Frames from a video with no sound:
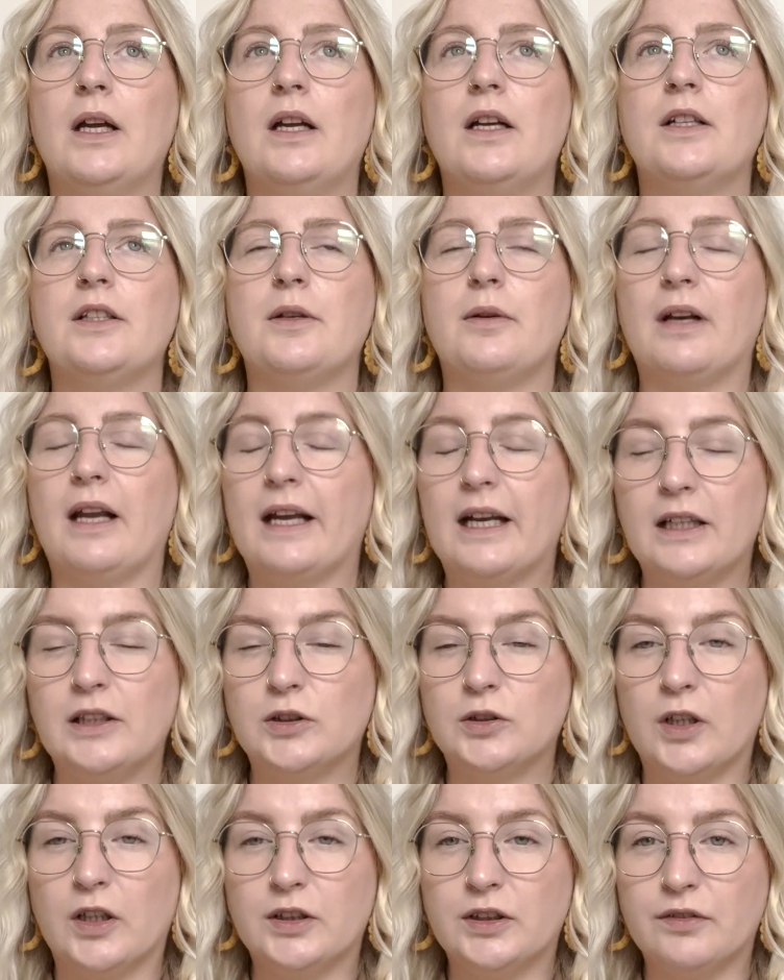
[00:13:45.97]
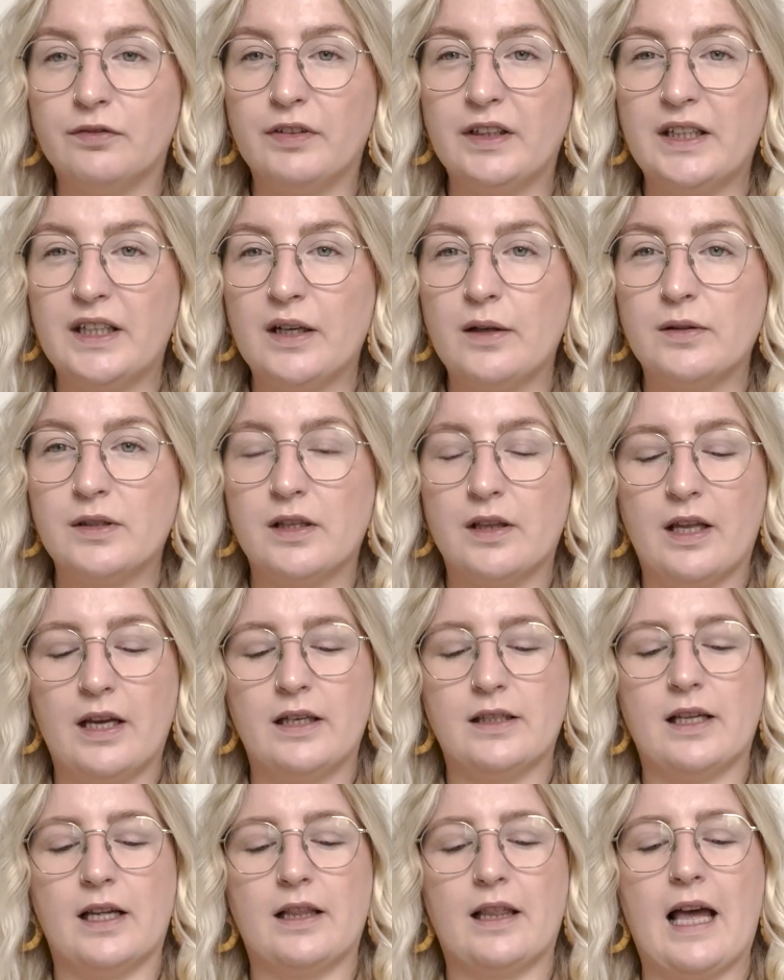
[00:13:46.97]
doing like instruction videos and things
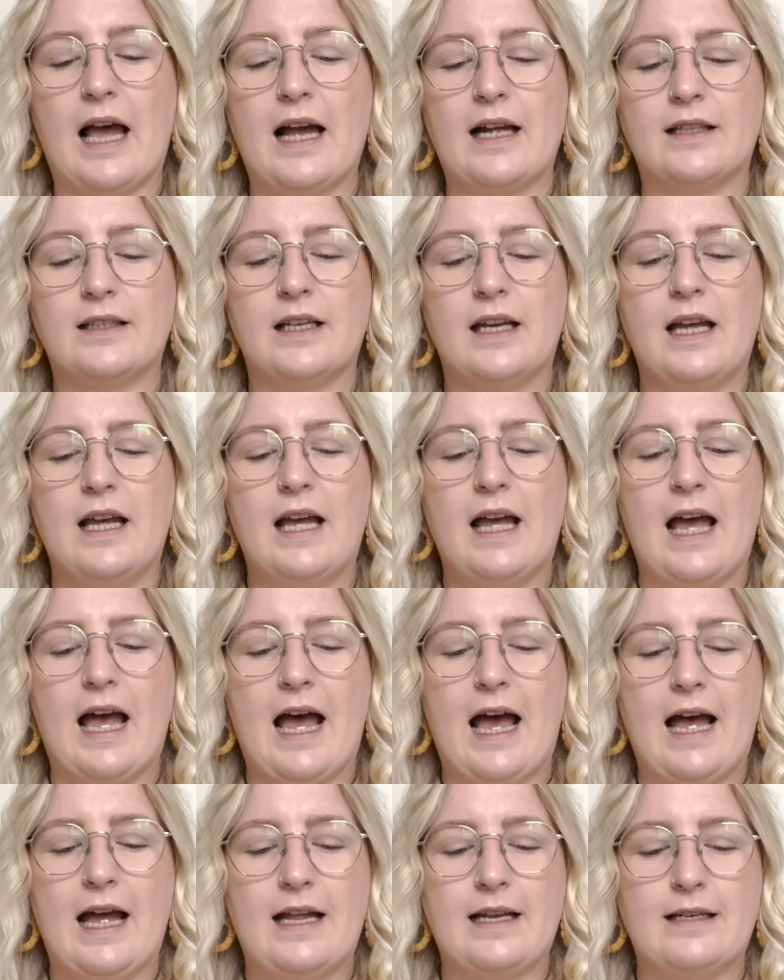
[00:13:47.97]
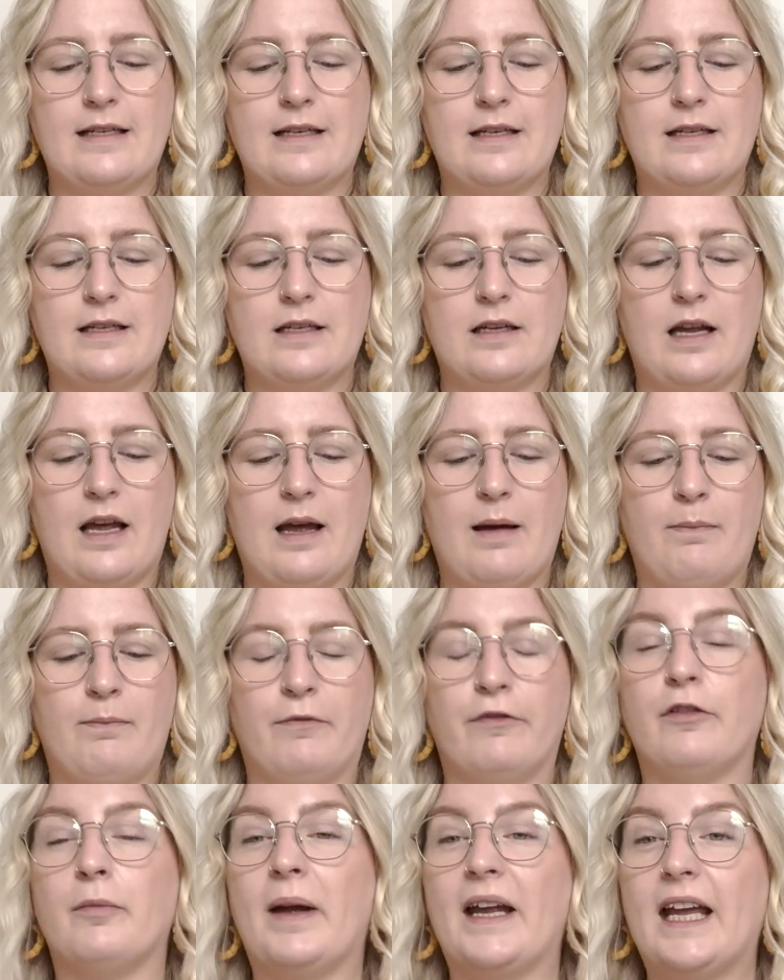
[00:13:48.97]
like that, and
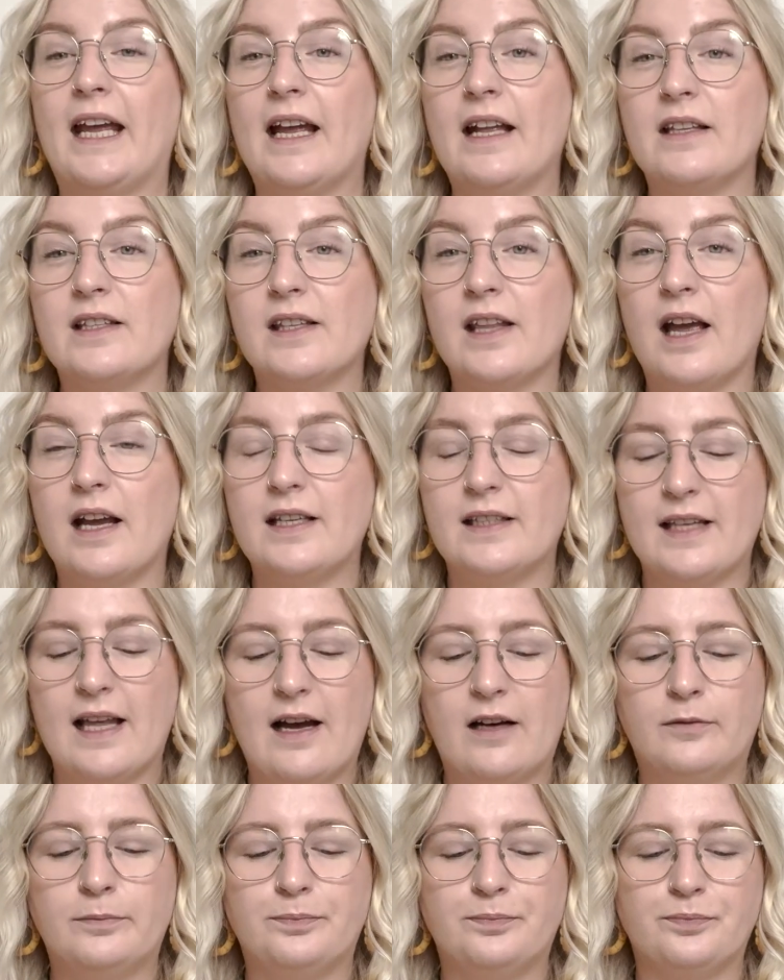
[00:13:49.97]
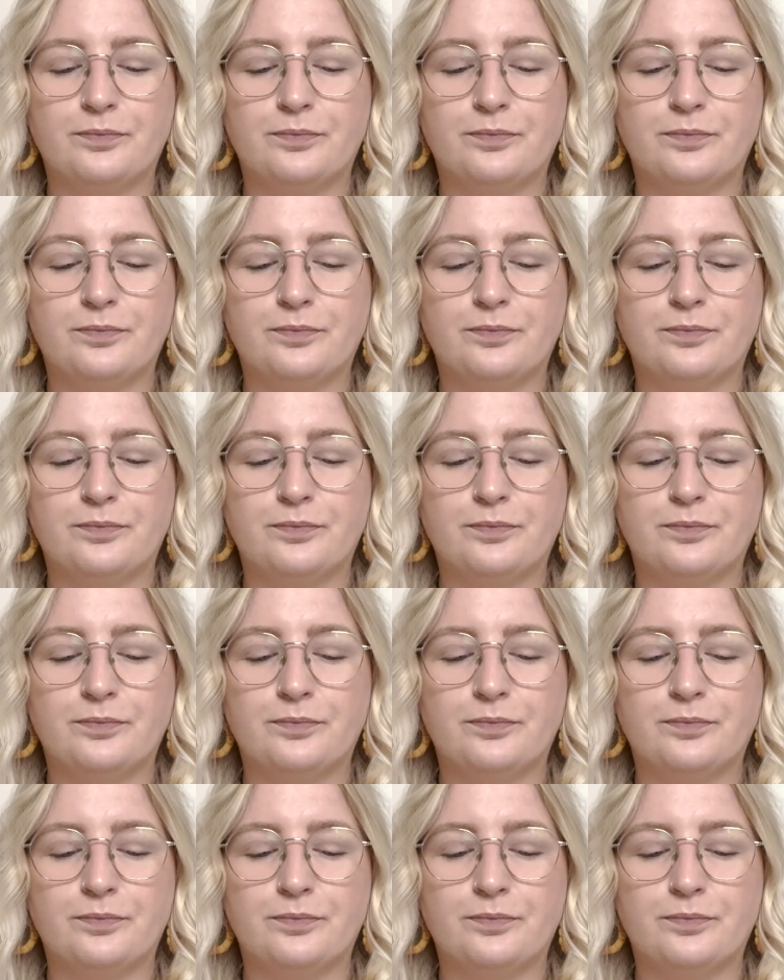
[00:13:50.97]
for my kits that I sell,